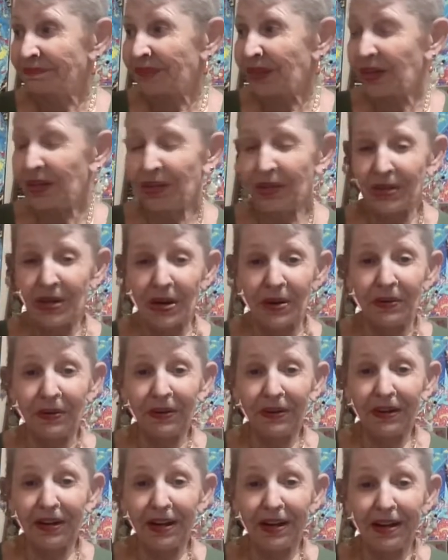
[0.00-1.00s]
you know,
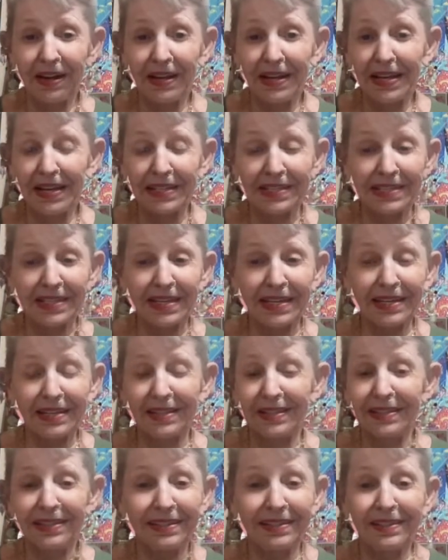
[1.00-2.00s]
it,
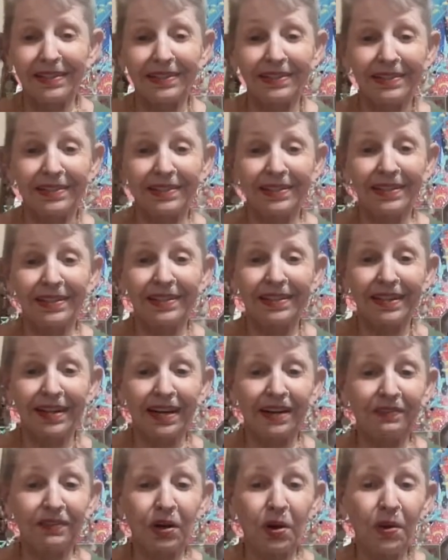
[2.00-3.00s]

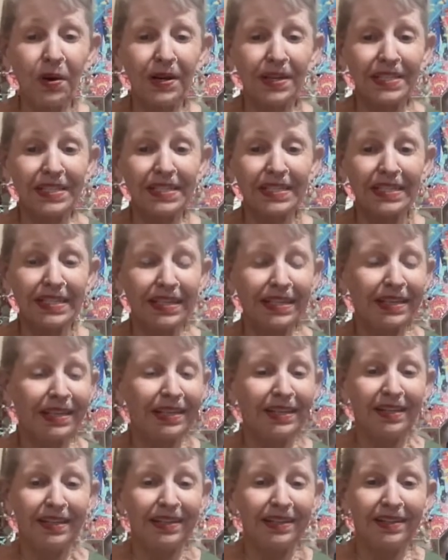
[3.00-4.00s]
of course,
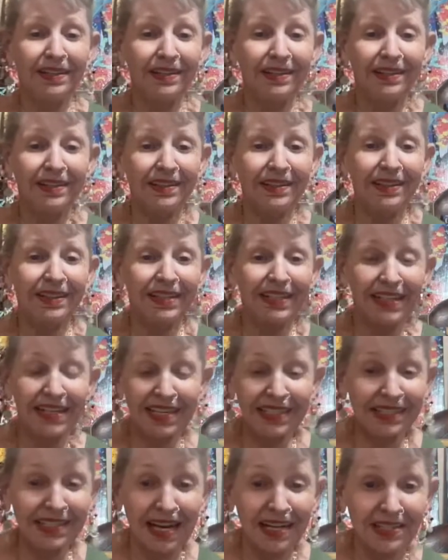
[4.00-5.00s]

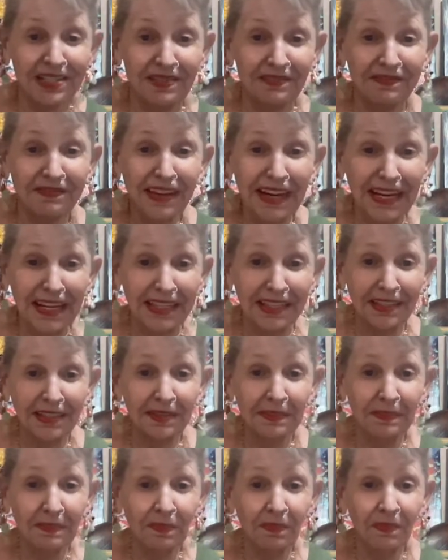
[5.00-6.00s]
it doesn't fit.
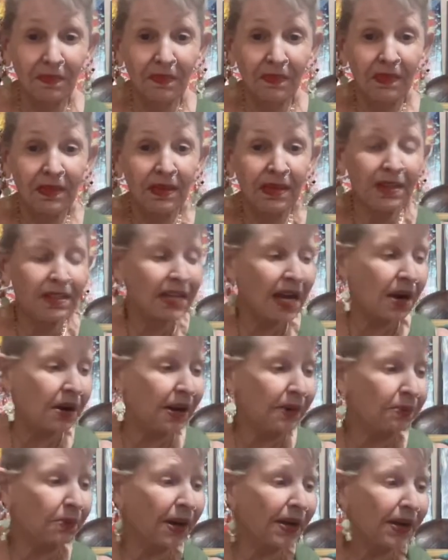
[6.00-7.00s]
Now
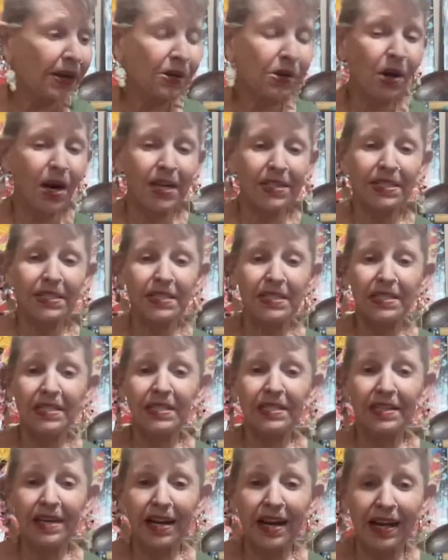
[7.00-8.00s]
I run across
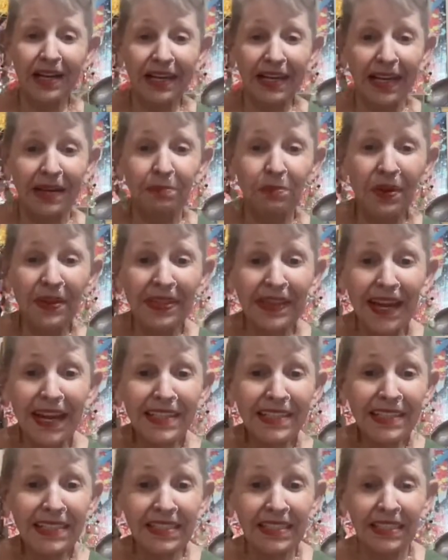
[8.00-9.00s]
this again with
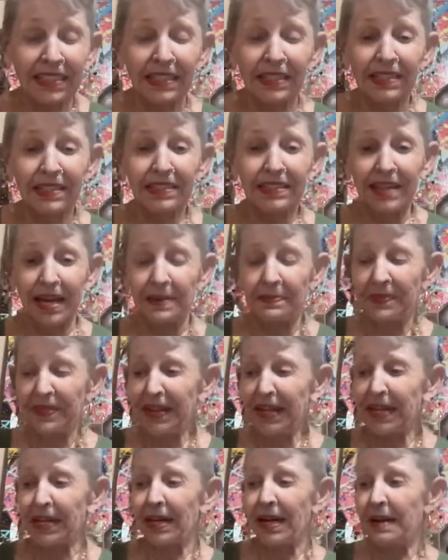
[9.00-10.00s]
Etsy. Same
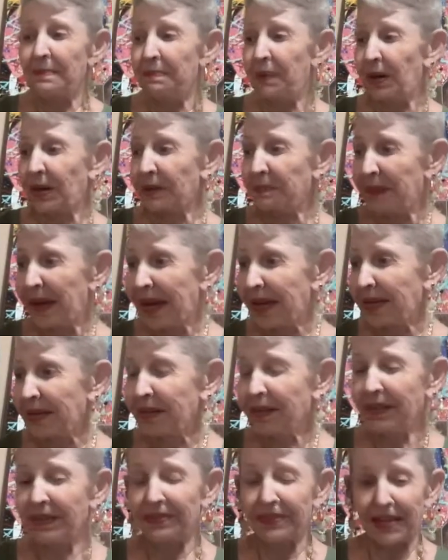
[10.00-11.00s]
thing. I bought a
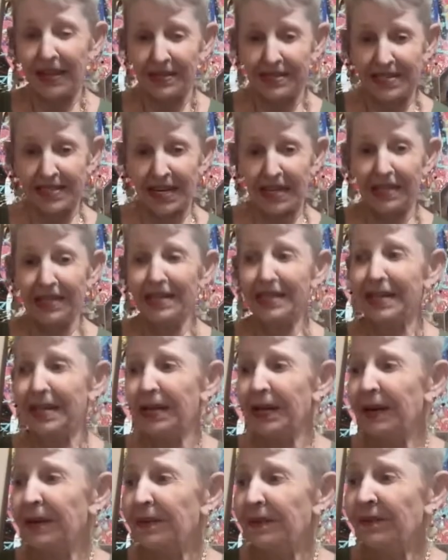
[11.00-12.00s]
bangle. They sent it
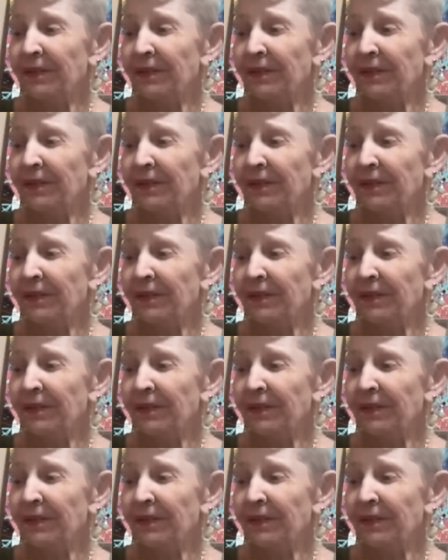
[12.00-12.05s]
here.